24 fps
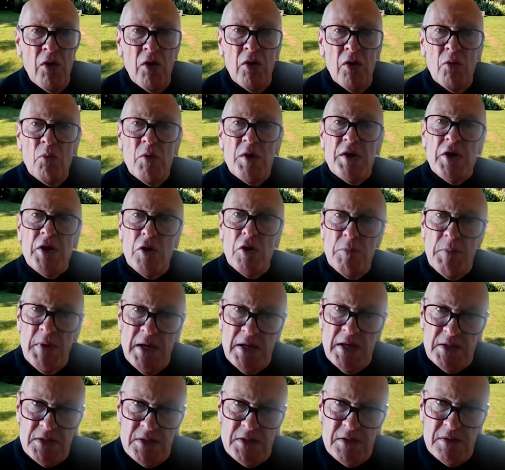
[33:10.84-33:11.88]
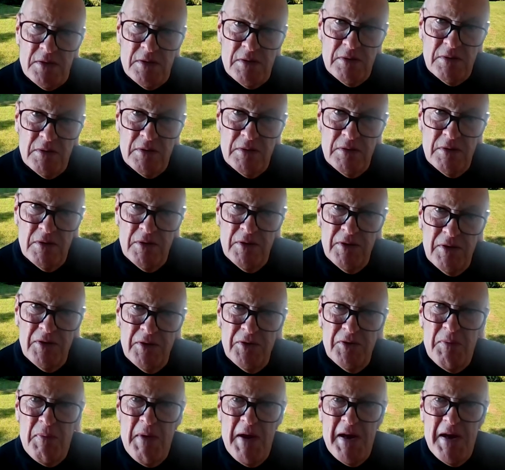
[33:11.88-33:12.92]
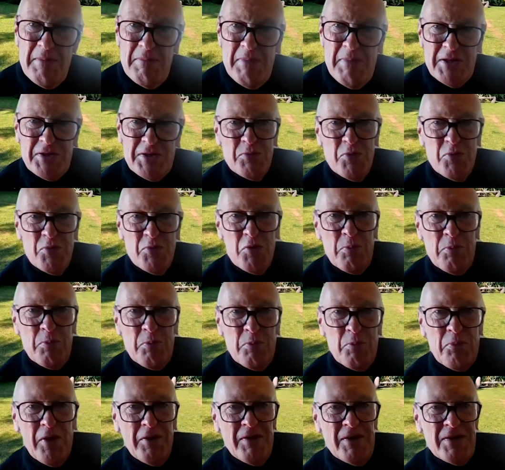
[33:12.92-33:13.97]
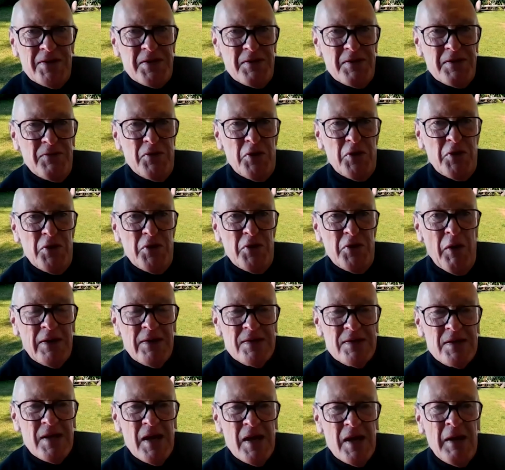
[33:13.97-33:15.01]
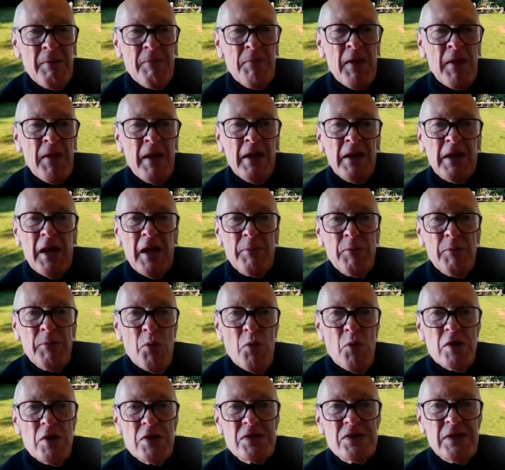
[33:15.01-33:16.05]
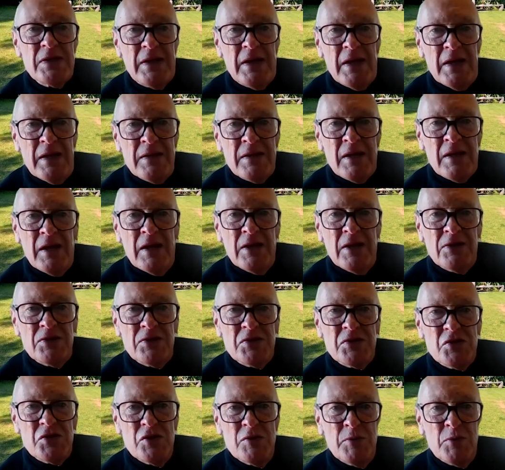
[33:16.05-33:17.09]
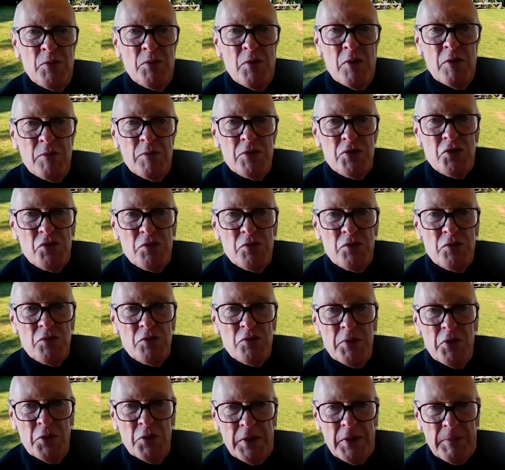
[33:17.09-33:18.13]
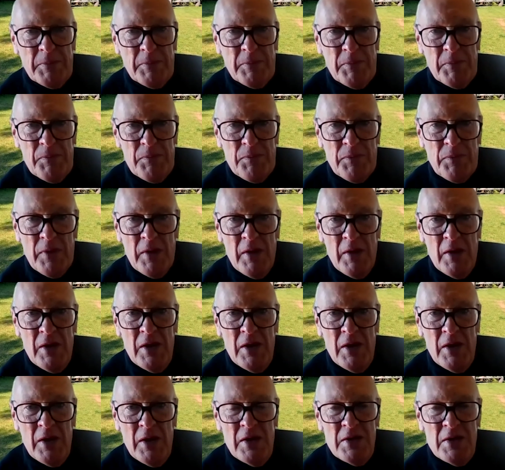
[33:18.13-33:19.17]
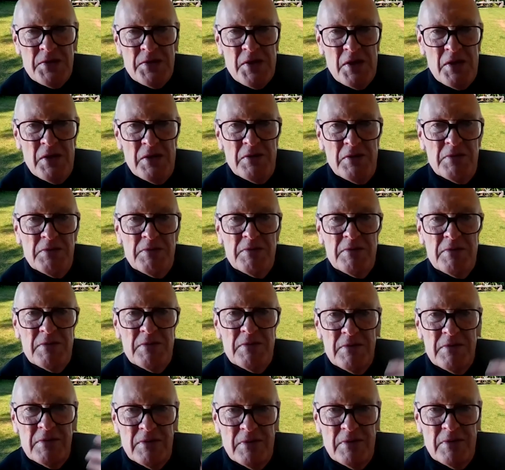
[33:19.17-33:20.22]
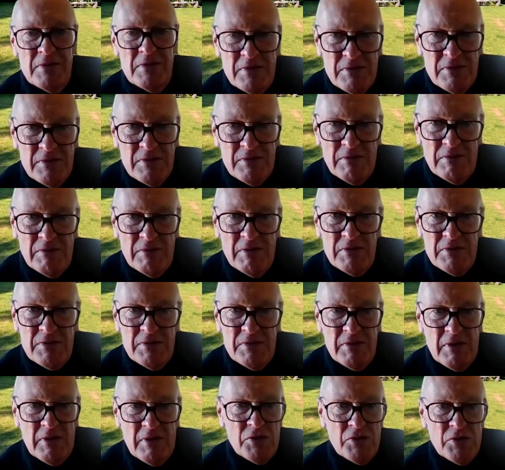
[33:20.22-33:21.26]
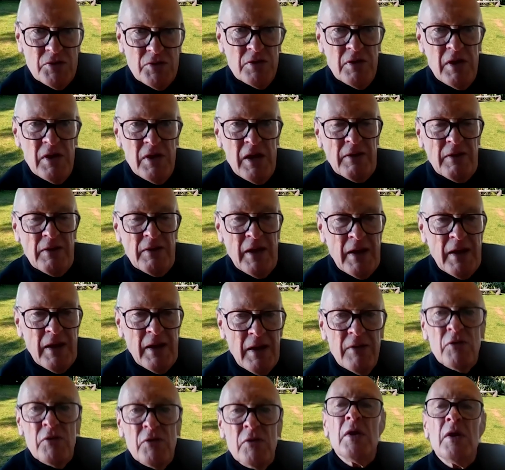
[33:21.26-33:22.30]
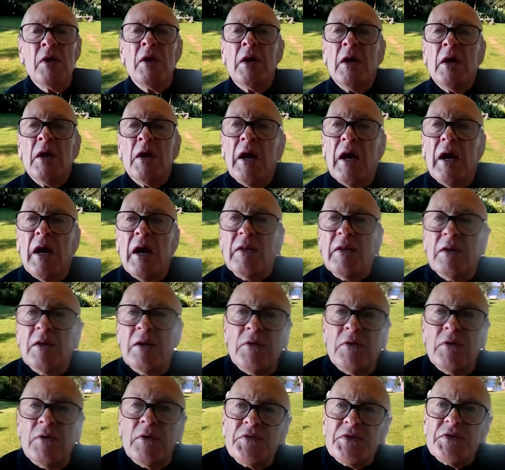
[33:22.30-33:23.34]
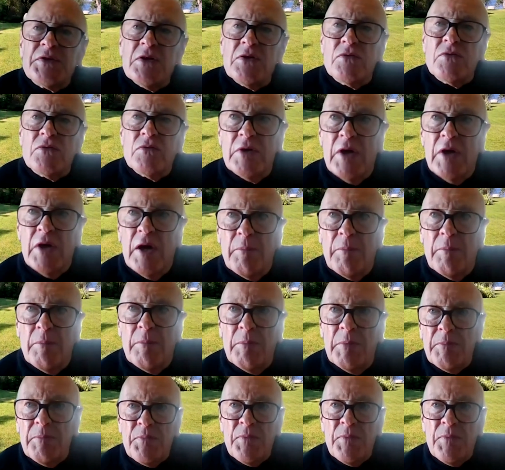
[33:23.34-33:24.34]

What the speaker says: we know best. You make much more progress if you go out and say, can we work together and determine what we should be doing? So there's culture at that level. At the level of central government,